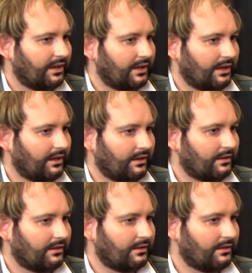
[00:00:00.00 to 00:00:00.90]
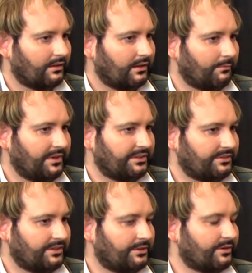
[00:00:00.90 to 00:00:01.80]
I mean,
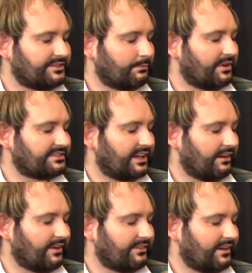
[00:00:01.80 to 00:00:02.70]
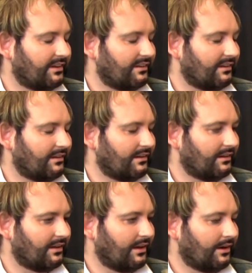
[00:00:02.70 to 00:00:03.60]
you know, it's a must-have, I think. Thanks.
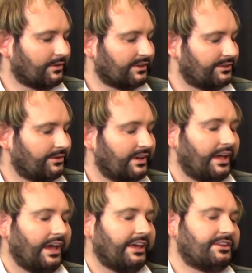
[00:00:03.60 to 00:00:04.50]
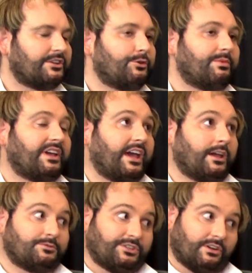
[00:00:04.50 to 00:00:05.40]
I really do. And then you
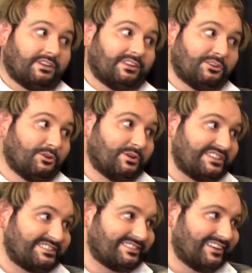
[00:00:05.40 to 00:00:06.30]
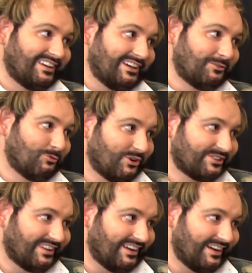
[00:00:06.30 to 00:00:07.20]
became Jerry Lee Lewis in Walk the
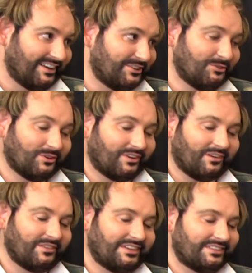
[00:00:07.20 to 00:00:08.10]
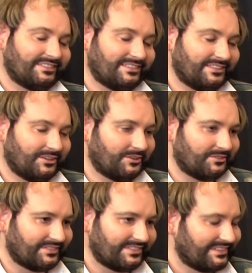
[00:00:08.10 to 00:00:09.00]
Line. You were, I mean, you know.
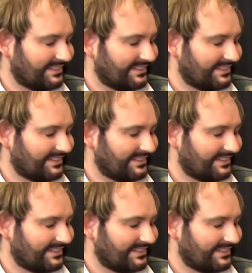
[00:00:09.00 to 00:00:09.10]
That was